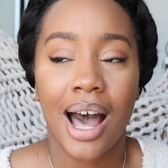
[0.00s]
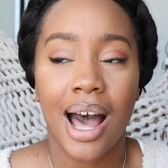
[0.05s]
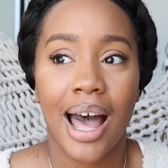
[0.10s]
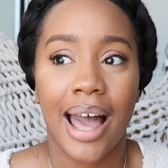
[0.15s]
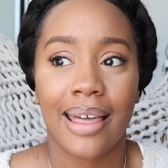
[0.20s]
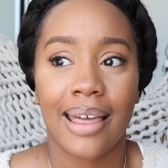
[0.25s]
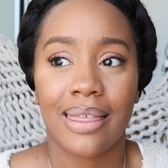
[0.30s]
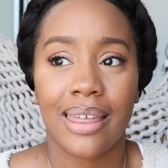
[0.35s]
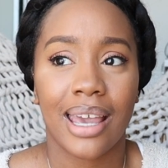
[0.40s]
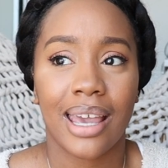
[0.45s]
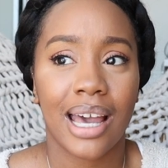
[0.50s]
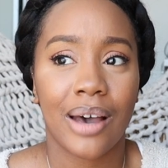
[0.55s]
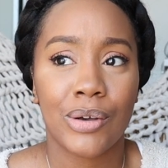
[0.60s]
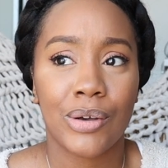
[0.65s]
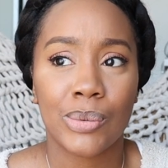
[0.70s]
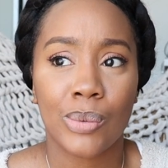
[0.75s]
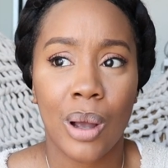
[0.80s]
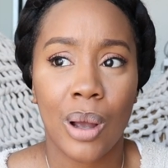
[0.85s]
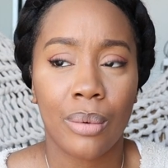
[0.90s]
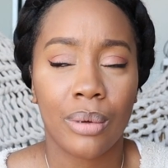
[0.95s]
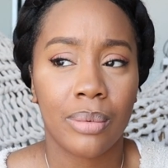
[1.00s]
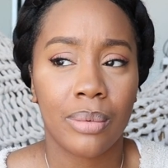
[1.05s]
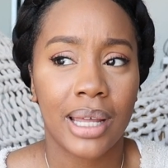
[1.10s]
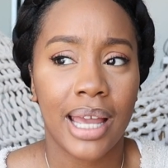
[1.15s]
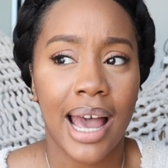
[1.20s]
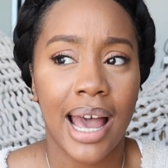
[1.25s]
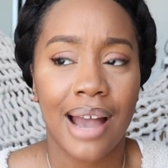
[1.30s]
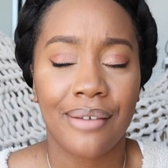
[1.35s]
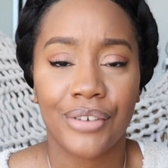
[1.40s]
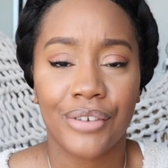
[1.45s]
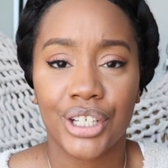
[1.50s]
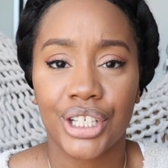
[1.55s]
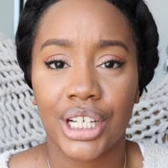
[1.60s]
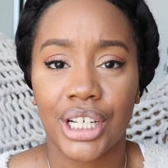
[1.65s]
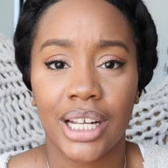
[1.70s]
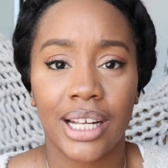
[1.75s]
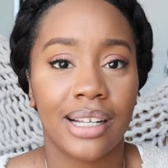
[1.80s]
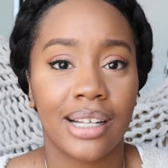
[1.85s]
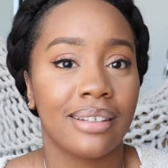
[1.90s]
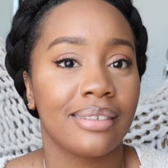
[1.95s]
I think I was probably
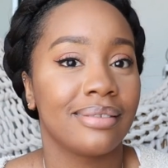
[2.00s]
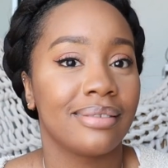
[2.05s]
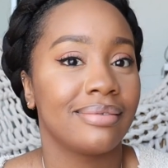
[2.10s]
averaging